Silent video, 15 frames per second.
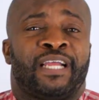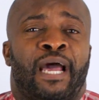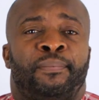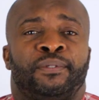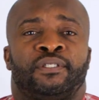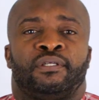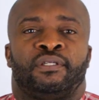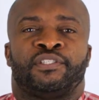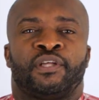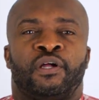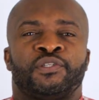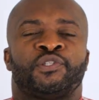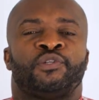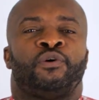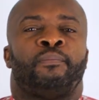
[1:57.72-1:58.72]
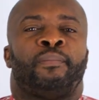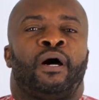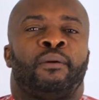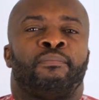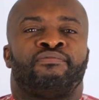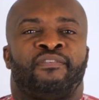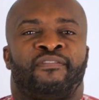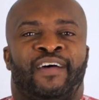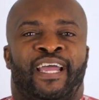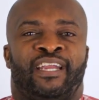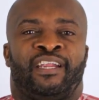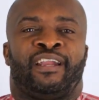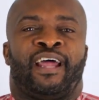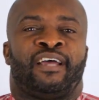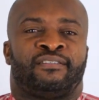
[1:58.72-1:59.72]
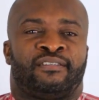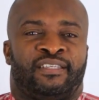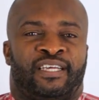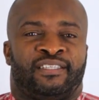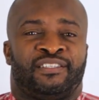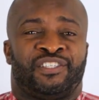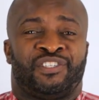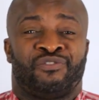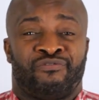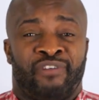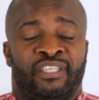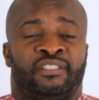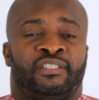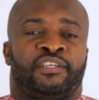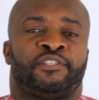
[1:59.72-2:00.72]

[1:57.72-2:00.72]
capital is also about providing access to rich